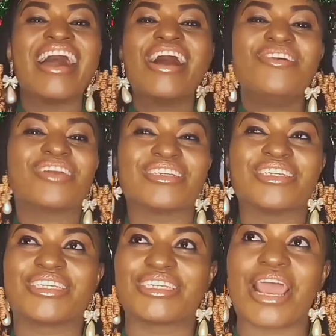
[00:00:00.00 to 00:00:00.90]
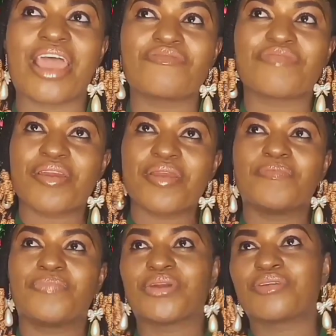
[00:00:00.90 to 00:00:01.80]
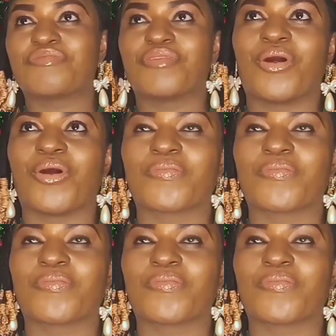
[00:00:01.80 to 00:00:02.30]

you can share a very beautiful